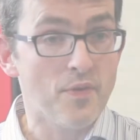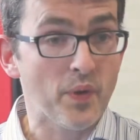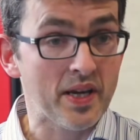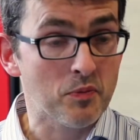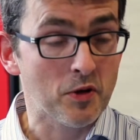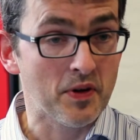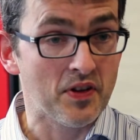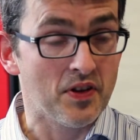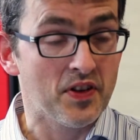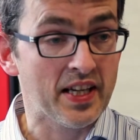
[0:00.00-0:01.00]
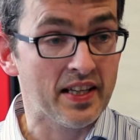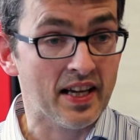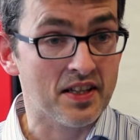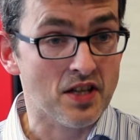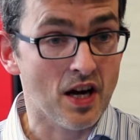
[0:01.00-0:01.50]
we implement the
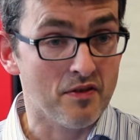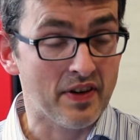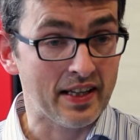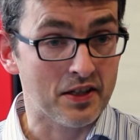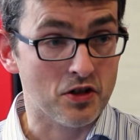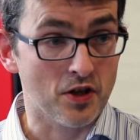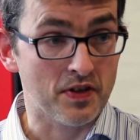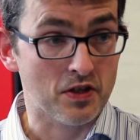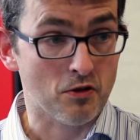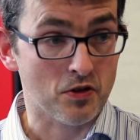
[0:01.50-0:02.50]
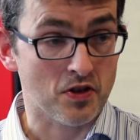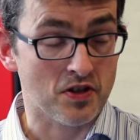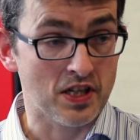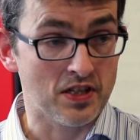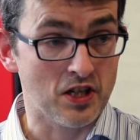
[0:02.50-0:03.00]
Enhanced Heart Failure Service across the
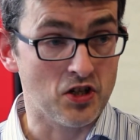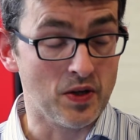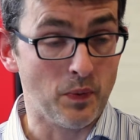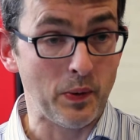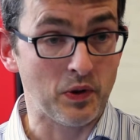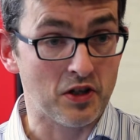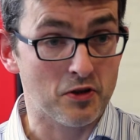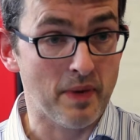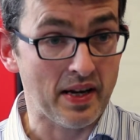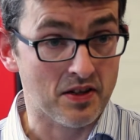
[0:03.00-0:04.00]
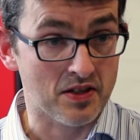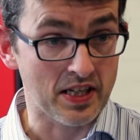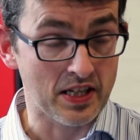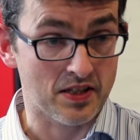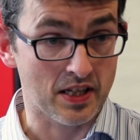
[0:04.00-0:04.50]
CCG, we would expect to see
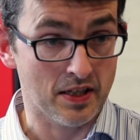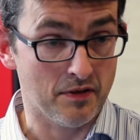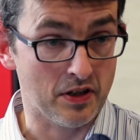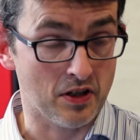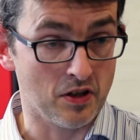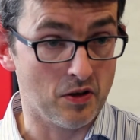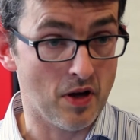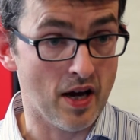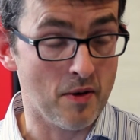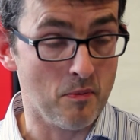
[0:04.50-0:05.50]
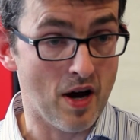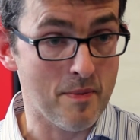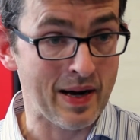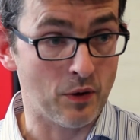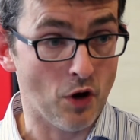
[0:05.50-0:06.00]
significant
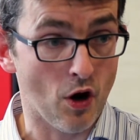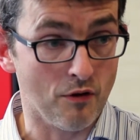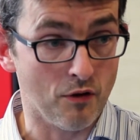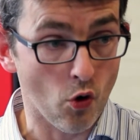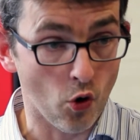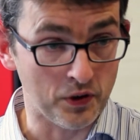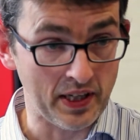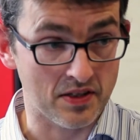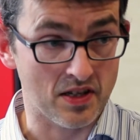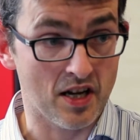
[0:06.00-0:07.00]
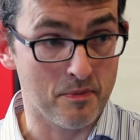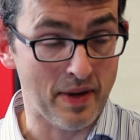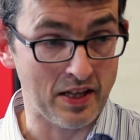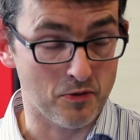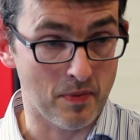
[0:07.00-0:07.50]
amount of audit and
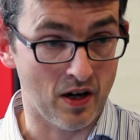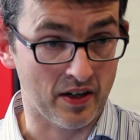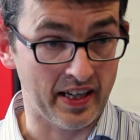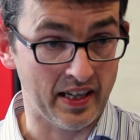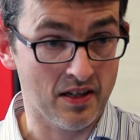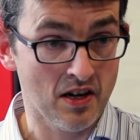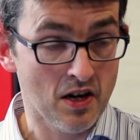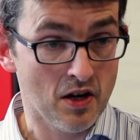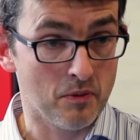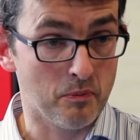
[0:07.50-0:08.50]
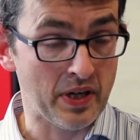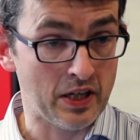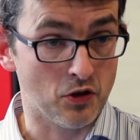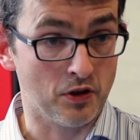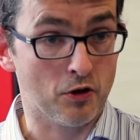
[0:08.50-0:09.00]
benchmarking being
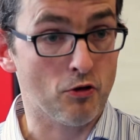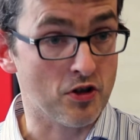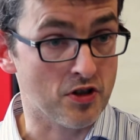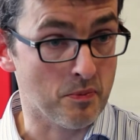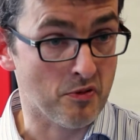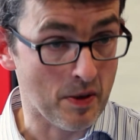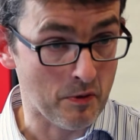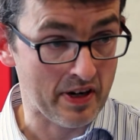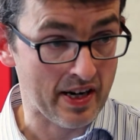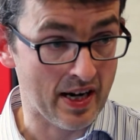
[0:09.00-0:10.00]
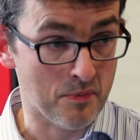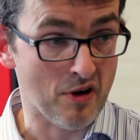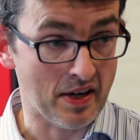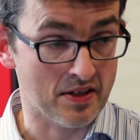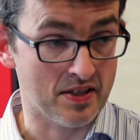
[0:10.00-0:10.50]
done across the primary care
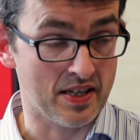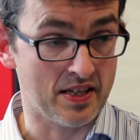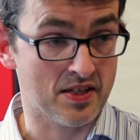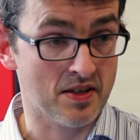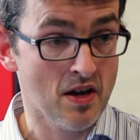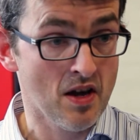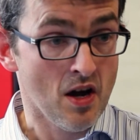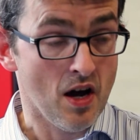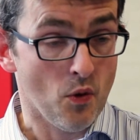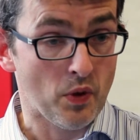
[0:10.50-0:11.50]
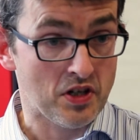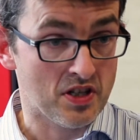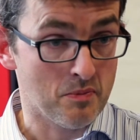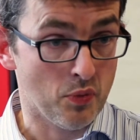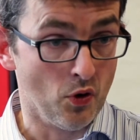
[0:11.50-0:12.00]
practices, which is
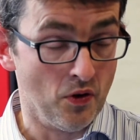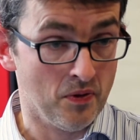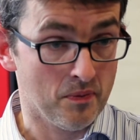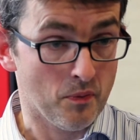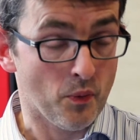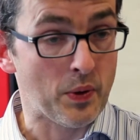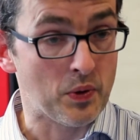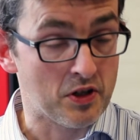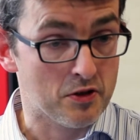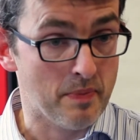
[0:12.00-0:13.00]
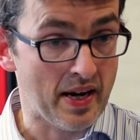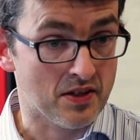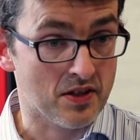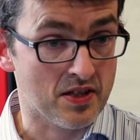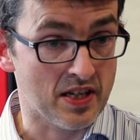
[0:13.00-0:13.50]
important. We would expect to
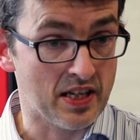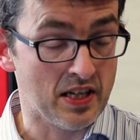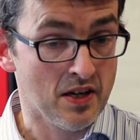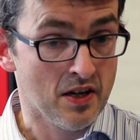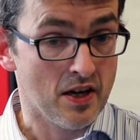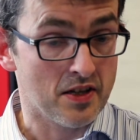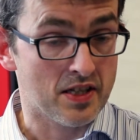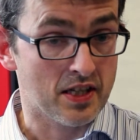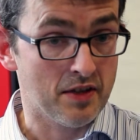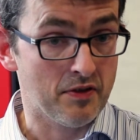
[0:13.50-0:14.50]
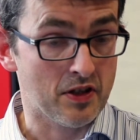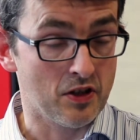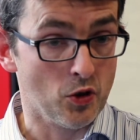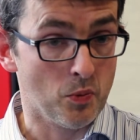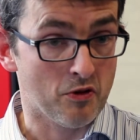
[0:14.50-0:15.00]
see a significant
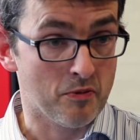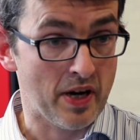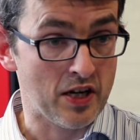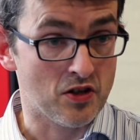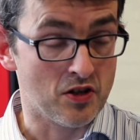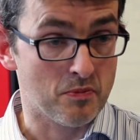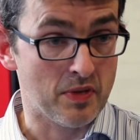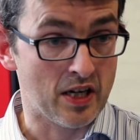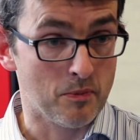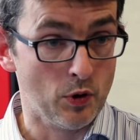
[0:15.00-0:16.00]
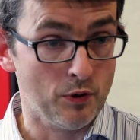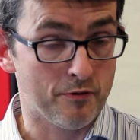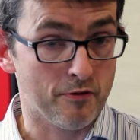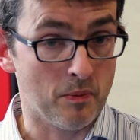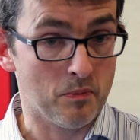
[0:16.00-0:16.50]
number of patients being moved
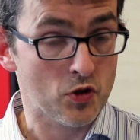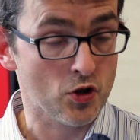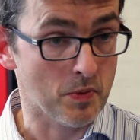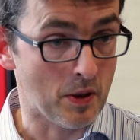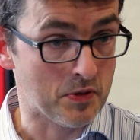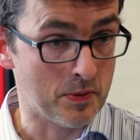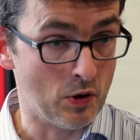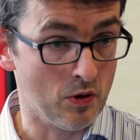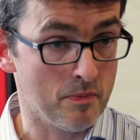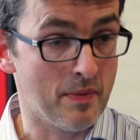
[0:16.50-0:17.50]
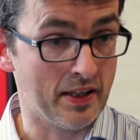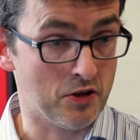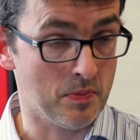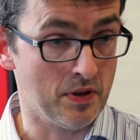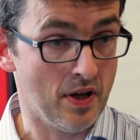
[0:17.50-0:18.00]
from suboptimal
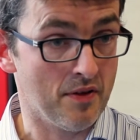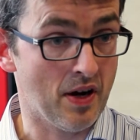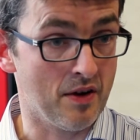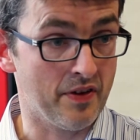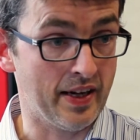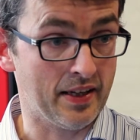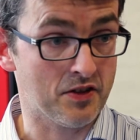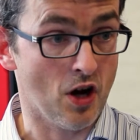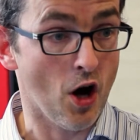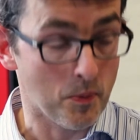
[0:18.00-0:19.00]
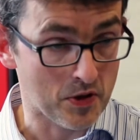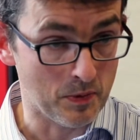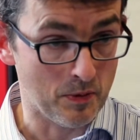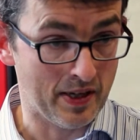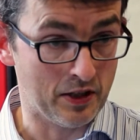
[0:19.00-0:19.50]
management of heart failure to
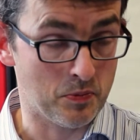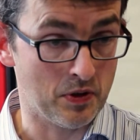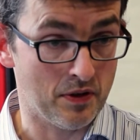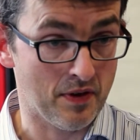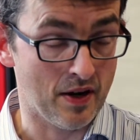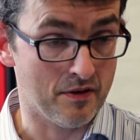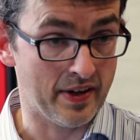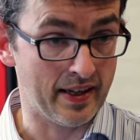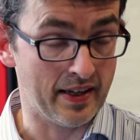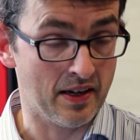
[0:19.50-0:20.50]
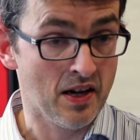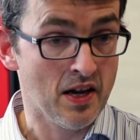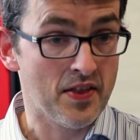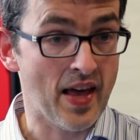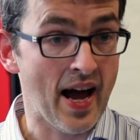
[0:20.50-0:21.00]
optimal management of heart failure.
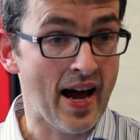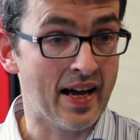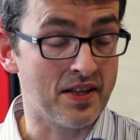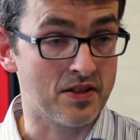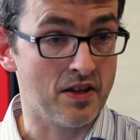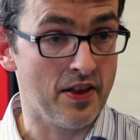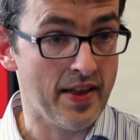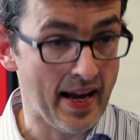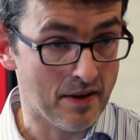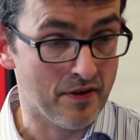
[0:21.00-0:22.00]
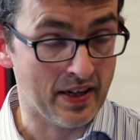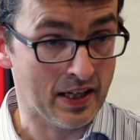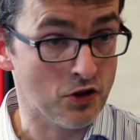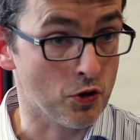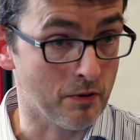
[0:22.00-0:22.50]
That has a net
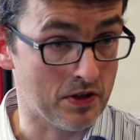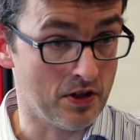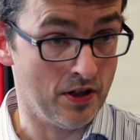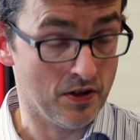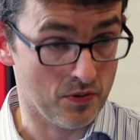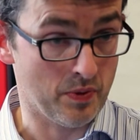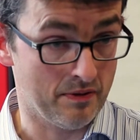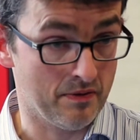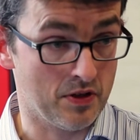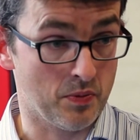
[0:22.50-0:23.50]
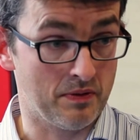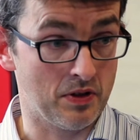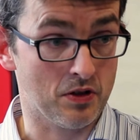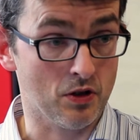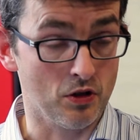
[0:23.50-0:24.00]
financial return, as we've
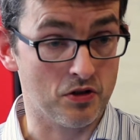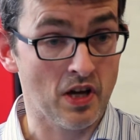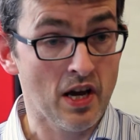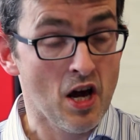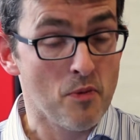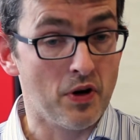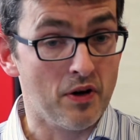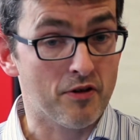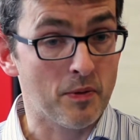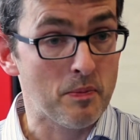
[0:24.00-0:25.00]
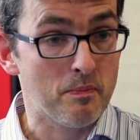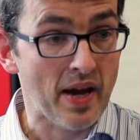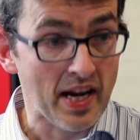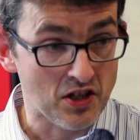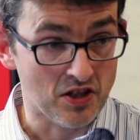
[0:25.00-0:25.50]
discussed, but from a
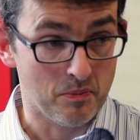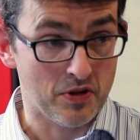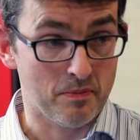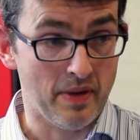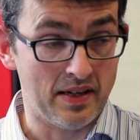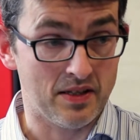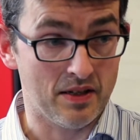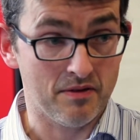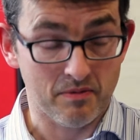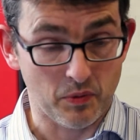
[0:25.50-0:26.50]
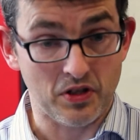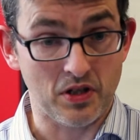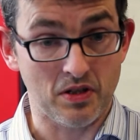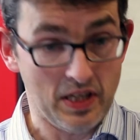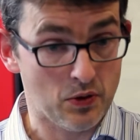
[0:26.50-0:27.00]
patient perspective, which
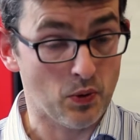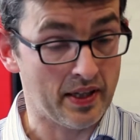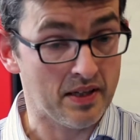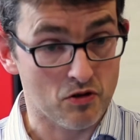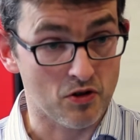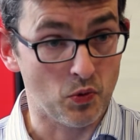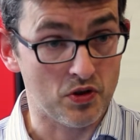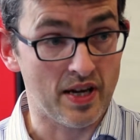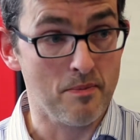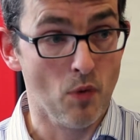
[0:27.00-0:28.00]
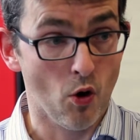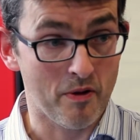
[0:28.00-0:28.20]
is equally, and some would say more